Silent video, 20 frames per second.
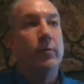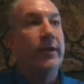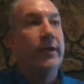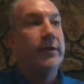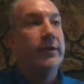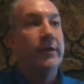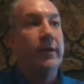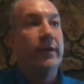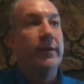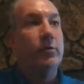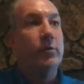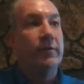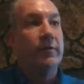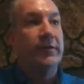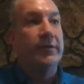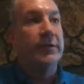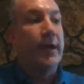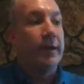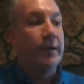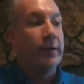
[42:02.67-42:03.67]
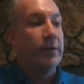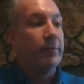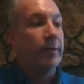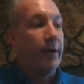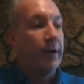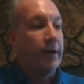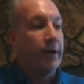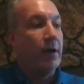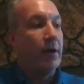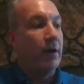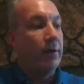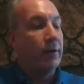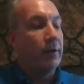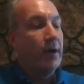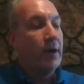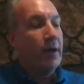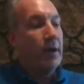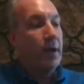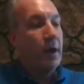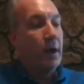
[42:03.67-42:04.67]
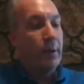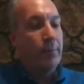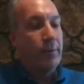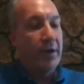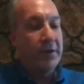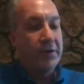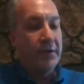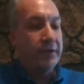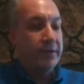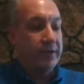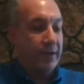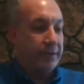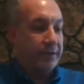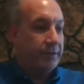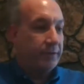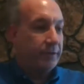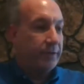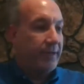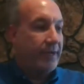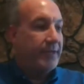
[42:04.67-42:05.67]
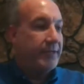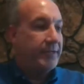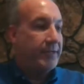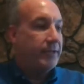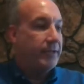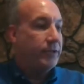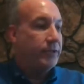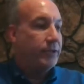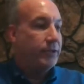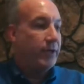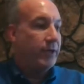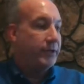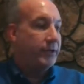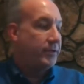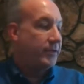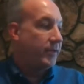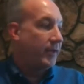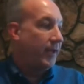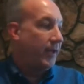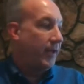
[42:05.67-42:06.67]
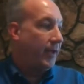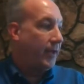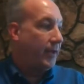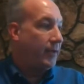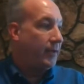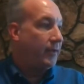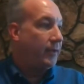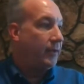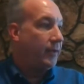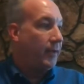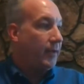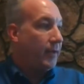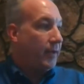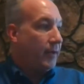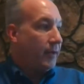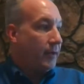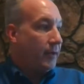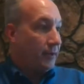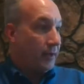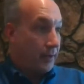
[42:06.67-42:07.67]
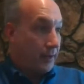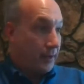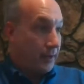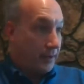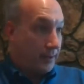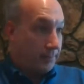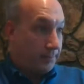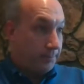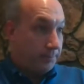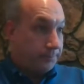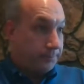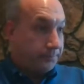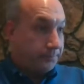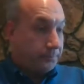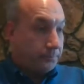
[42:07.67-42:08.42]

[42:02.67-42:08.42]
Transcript: can tell you if it's occupied. Our our presence sensor isn't just a um,